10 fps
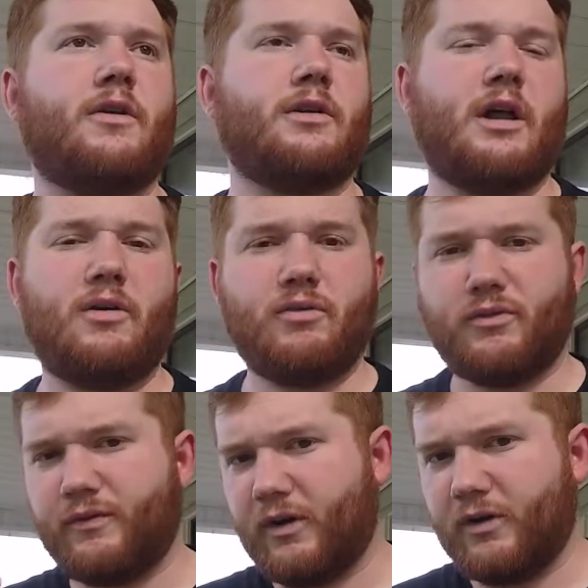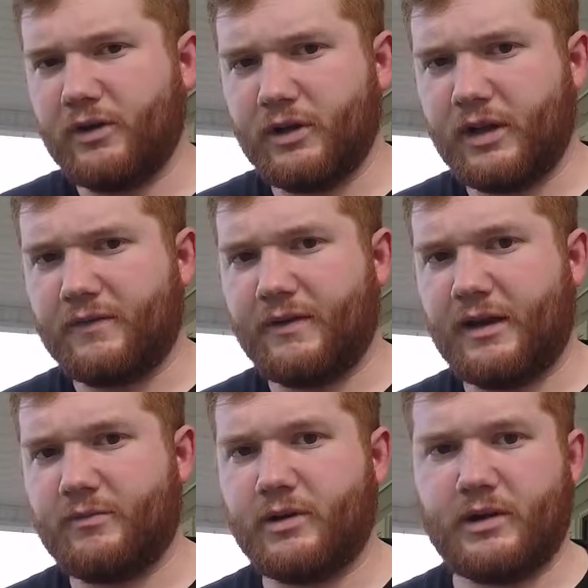long fur looking
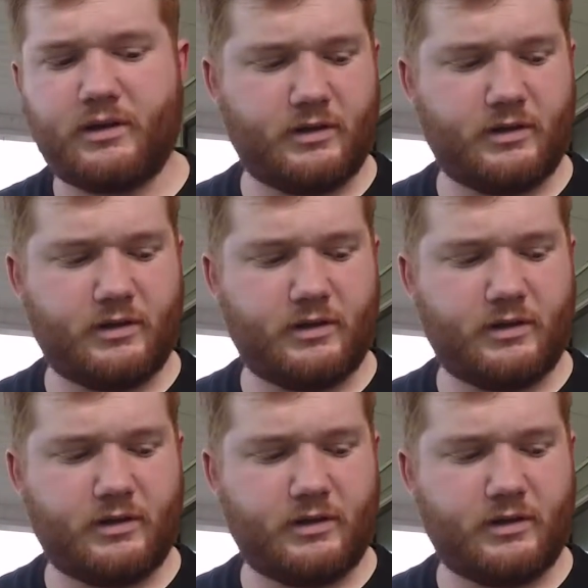fabric.